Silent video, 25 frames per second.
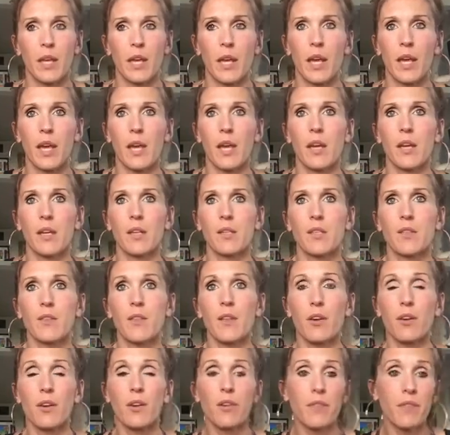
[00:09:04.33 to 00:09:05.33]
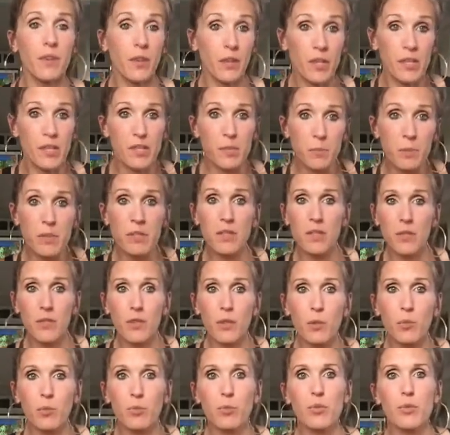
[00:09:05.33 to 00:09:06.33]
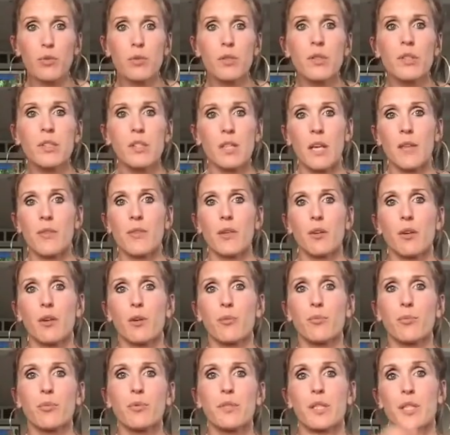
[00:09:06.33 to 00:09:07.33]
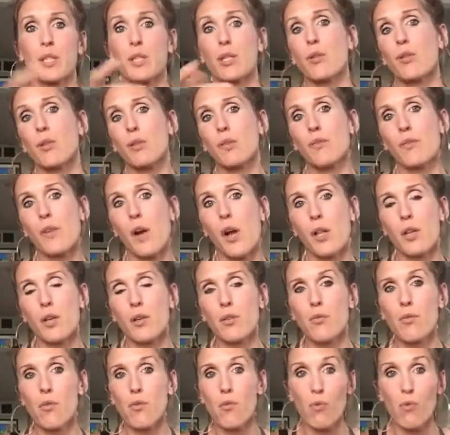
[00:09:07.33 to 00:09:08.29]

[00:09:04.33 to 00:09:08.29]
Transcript: And there are very specific rules, and there are rules that you can follow,